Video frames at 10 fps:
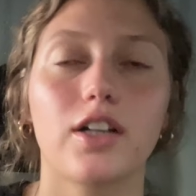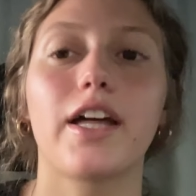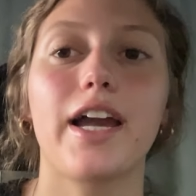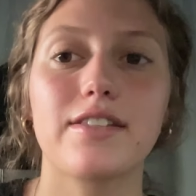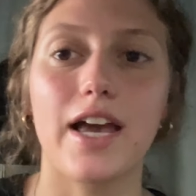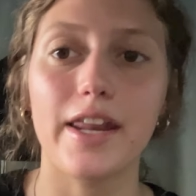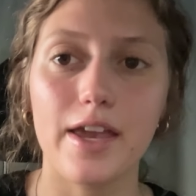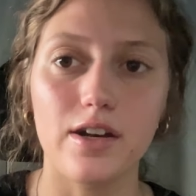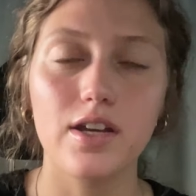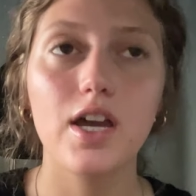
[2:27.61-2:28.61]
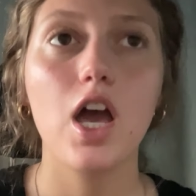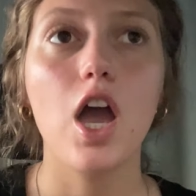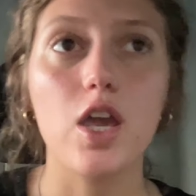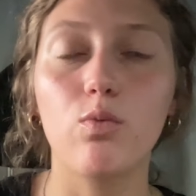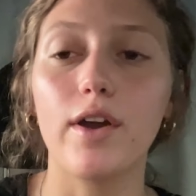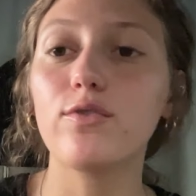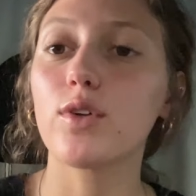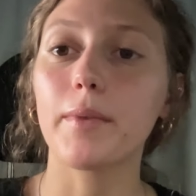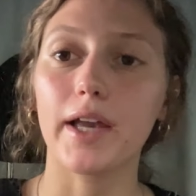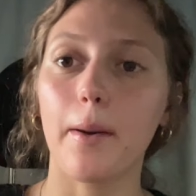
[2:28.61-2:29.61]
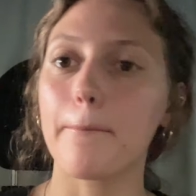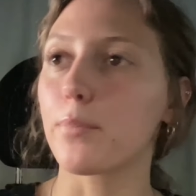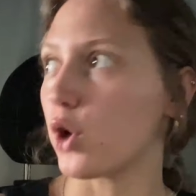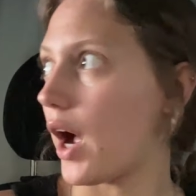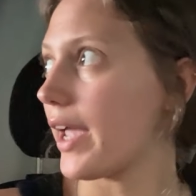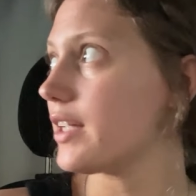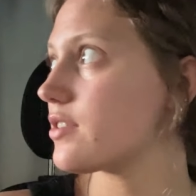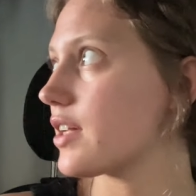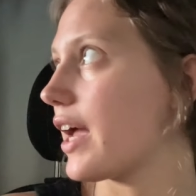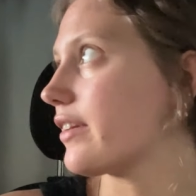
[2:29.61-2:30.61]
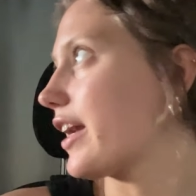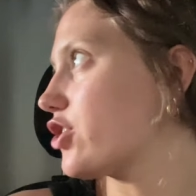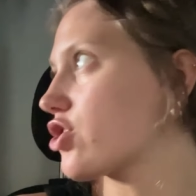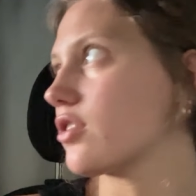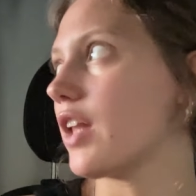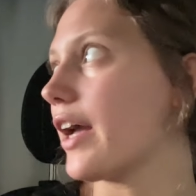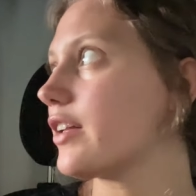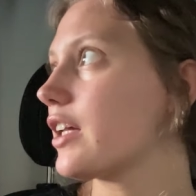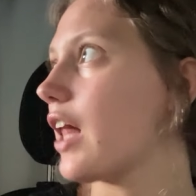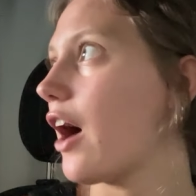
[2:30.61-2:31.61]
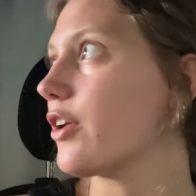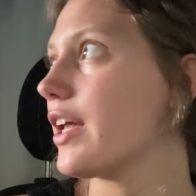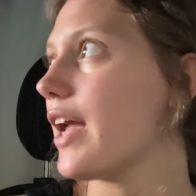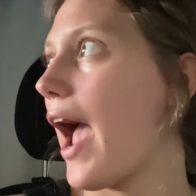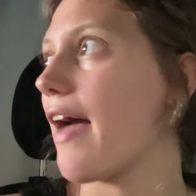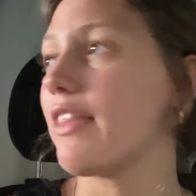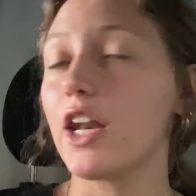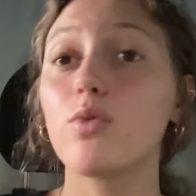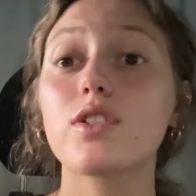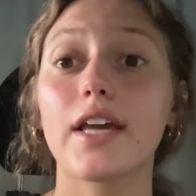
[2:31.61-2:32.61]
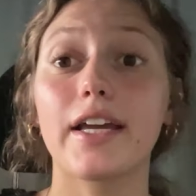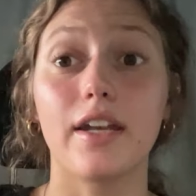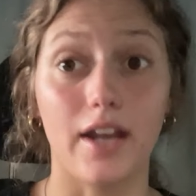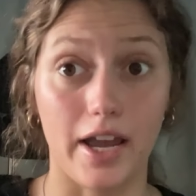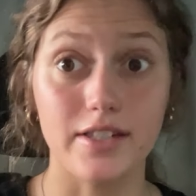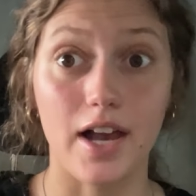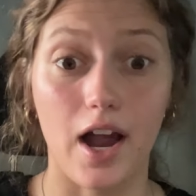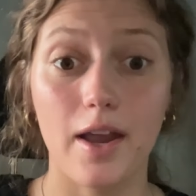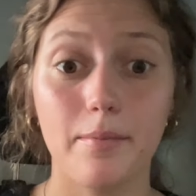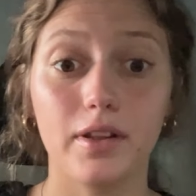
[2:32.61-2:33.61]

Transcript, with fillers: Like I said, it went from like bright and like just lightly cloudy, and then it was like nighttime.